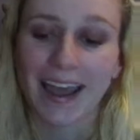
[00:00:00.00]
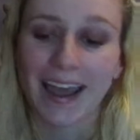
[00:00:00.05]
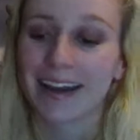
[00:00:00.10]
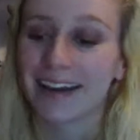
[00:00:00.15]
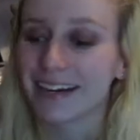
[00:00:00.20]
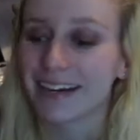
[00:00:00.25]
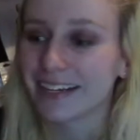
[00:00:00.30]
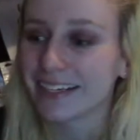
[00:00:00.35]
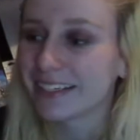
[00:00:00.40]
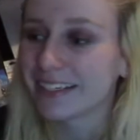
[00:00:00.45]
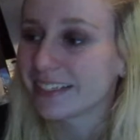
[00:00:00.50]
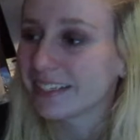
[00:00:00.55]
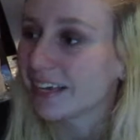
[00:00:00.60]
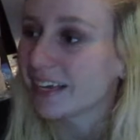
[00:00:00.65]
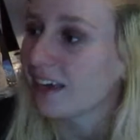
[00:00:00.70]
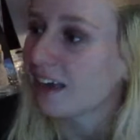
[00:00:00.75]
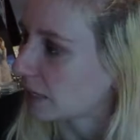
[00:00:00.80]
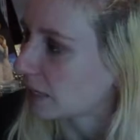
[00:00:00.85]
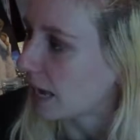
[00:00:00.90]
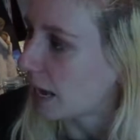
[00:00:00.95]
and it is
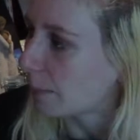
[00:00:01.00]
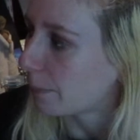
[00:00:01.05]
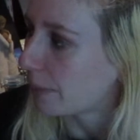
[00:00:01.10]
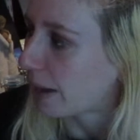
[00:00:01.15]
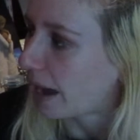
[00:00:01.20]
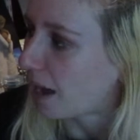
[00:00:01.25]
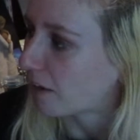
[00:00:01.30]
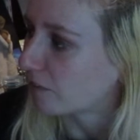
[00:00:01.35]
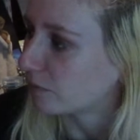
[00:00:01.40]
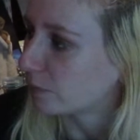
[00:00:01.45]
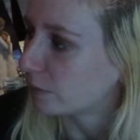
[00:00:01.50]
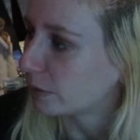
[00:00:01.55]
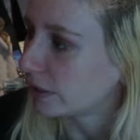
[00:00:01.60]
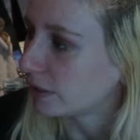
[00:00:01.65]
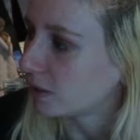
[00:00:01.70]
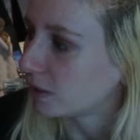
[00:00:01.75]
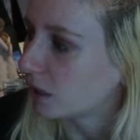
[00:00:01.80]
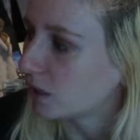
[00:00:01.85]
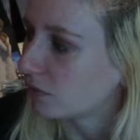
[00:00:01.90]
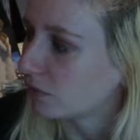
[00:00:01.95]
Camp
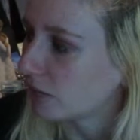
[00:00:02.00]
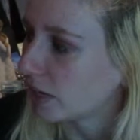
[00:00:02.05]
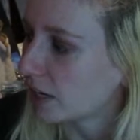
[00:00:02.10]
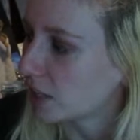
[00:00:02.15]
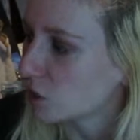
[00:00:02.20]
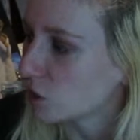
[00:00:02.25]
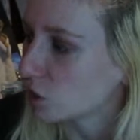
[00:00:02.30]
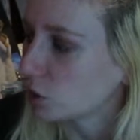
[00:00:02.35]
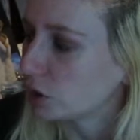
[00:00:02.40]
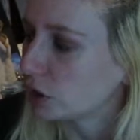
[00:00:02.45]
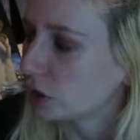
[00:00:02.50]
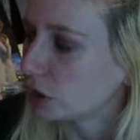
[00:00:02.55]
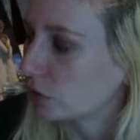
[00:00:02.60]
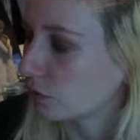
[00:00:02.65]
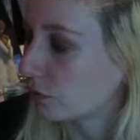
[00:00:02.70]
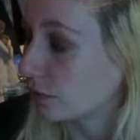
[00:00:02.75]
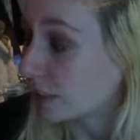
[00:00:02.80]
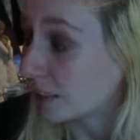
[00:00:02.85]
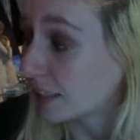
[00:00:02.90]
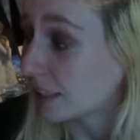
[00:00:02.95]
Half-Blood Confidential, Your
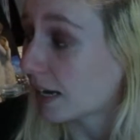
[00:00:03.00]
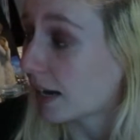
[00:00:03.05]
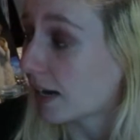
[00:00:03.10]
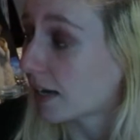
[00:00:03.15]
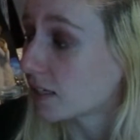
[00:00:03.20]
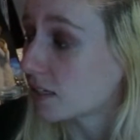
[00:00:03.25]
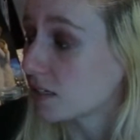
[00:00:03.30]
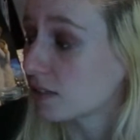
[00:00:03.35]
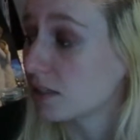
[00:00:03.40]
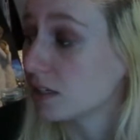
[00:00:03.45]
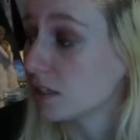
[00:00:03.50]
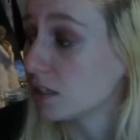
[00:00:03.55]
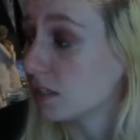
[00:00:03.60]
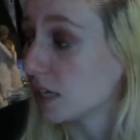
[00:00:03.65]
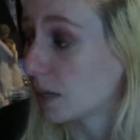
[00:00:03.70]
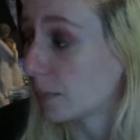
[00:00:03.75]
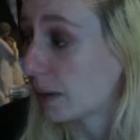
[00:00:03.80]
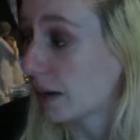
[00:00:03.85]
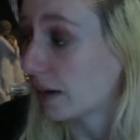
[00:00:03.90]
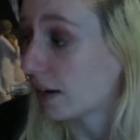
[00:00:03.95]
Real Guide to the
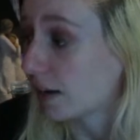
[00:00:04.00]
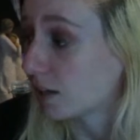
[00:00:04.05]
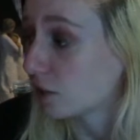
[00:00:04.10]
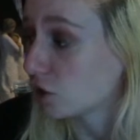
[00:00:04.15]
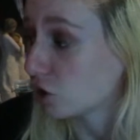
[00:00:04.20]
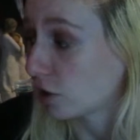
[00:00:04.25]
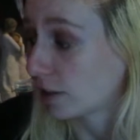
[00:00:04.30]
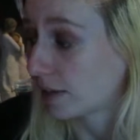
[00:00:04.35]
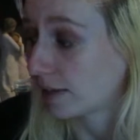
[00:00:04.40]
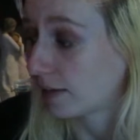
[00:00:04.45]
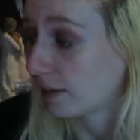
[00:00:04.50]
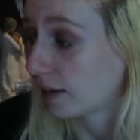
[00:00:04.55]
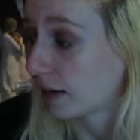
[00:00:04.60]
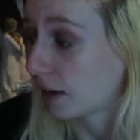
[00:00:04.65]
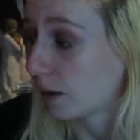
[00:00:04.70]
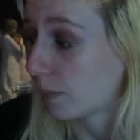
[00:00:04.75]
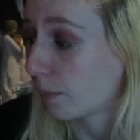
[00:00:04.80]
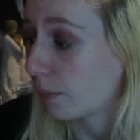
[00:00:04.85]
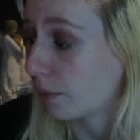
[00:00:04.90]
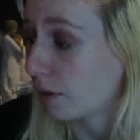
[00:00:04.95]
Demigod Training
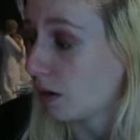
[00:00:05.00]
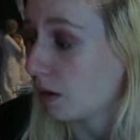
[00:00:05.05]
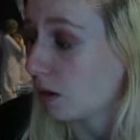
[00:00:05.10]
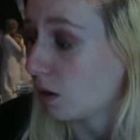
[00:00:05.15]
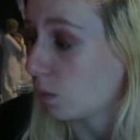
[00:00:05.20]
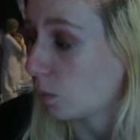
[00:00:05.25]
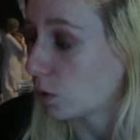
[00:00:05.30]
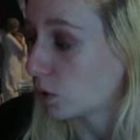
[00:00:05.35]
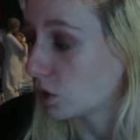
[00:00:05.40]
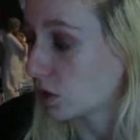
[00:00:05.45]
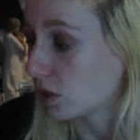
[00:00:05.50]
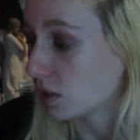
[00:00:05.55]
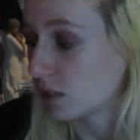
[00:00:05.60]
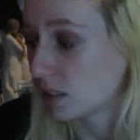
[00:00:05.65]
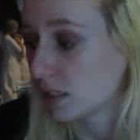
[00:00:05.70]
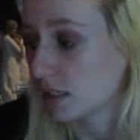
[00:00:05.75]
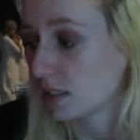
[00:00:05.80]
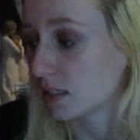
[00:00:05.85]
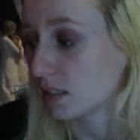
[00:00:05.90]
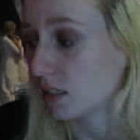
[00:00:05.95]
Camp, which
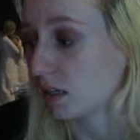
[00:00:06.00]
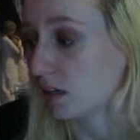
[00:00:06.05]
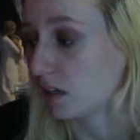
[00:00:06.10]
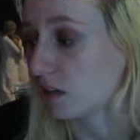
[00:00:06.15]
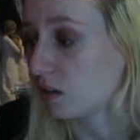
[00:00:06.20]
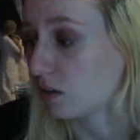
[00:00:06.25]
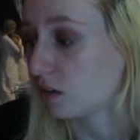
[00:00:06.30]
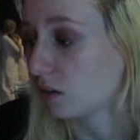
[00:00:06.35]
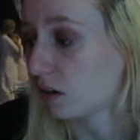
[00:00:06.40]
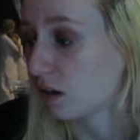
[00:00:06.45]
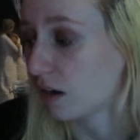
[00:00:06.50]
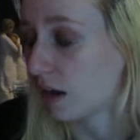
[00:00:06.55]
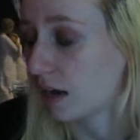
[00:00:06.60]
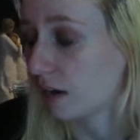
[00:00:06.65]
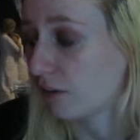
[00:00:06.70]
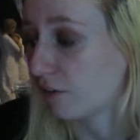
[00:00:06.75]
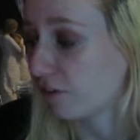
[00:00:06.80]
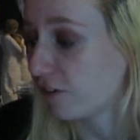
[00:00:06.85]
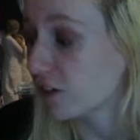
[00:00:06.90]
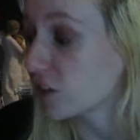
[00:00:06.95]
is a an
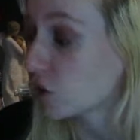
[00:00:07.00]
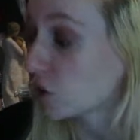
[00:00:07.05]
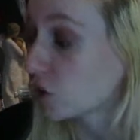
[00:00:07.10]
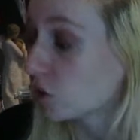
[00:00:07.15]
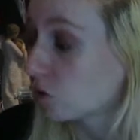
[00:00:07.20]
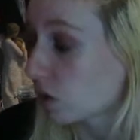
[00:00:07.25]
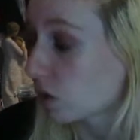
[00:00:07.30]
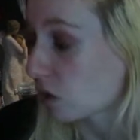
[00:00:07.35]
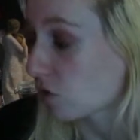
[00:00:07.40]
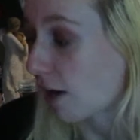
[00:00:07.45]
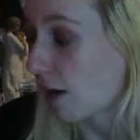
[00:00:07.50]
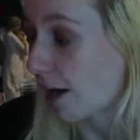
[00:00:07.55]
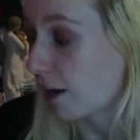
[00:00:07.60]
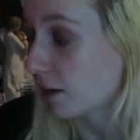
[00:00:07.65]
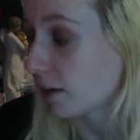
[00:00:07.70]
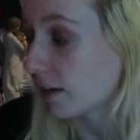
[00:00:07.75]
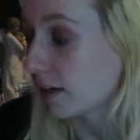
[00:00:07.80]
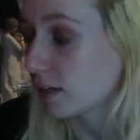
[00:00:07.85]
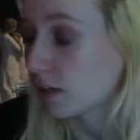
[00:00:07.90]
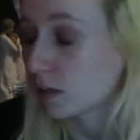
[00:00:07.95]
official Rick
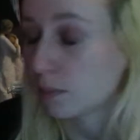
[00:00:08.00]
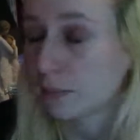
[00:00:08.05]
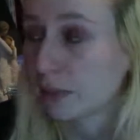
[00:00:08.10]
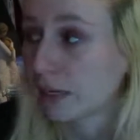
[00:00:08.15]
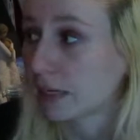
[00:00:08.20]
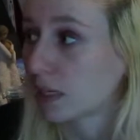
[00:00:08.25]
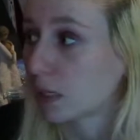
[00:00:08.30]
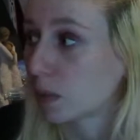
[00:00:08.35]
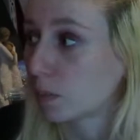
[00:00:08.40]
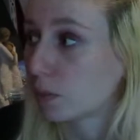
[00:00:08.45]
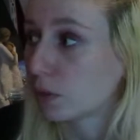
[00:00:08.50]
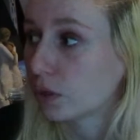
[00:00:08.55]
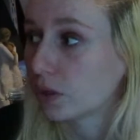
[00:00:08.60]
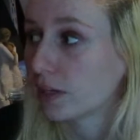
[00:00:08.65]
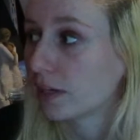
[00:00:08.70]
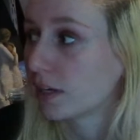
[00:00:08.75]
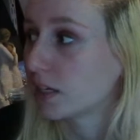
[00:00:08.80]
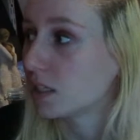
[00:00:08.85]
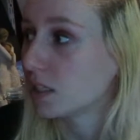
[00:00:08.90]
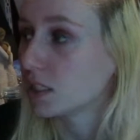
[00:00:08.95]
Riordan companion book
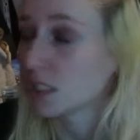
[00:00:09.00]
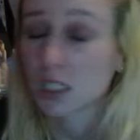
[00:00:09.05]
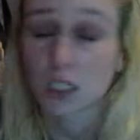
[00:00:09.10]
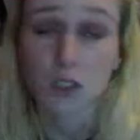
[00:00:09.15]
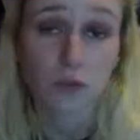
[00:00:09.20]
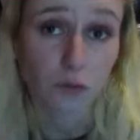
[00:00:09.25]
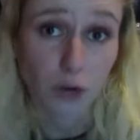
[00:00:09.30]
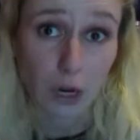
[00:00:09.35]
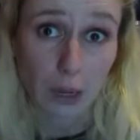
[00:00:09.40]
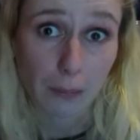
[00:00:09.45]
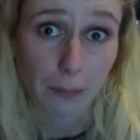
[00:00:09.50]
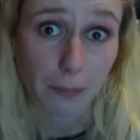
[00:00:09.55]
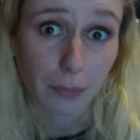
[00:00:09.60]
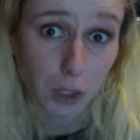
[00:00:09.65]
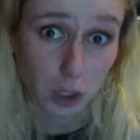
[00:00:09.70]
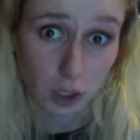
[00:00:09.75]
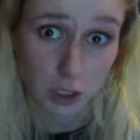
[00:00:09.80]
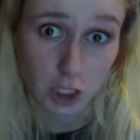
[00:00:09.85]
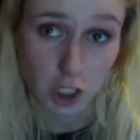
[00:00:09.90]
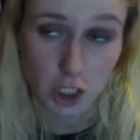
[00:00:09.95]
and it's from
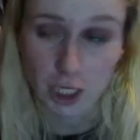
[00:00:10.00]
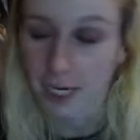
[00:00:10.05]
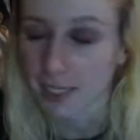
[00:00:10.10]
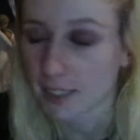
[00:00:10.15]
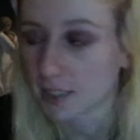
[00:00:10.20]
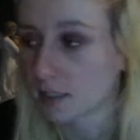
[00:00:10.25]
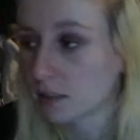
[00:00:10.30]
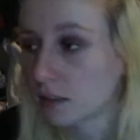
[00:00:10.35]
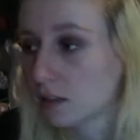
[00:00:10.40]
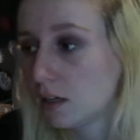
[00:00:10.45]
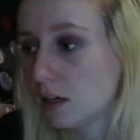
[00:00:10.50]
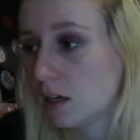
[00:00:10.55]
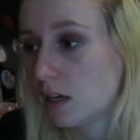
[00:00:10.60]
Percy Jackson.